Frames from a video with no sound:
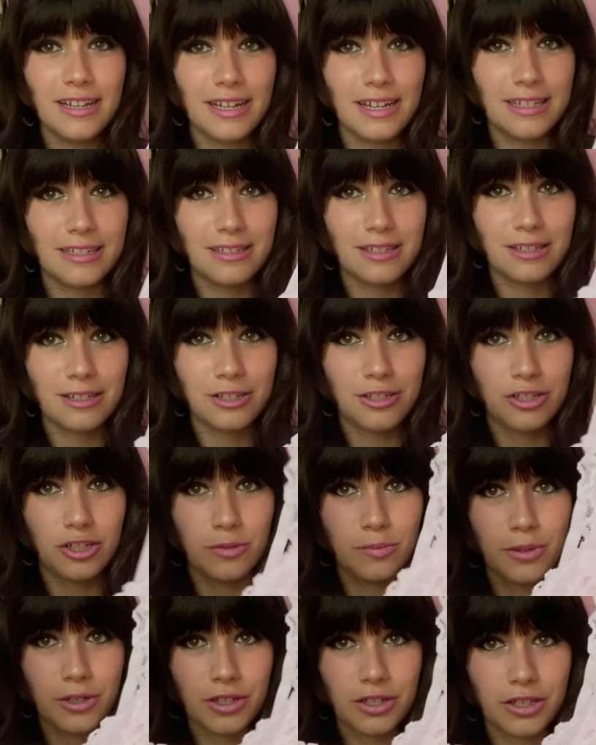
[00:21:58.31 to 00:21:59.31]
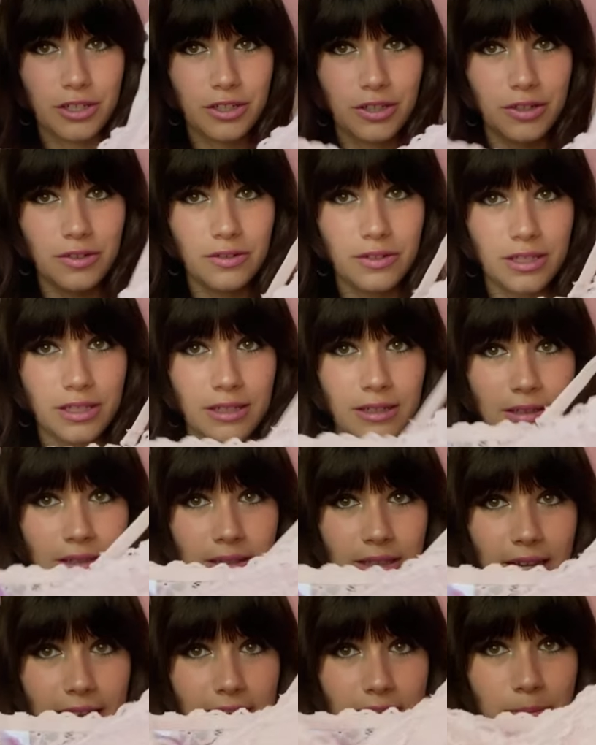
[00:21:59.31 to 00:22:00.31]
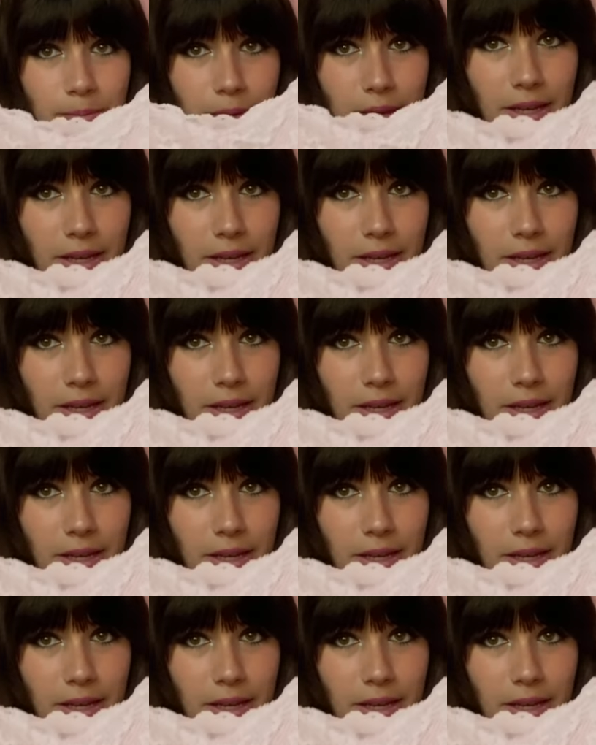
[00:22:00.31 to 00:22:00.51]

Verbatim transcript: is this super cute light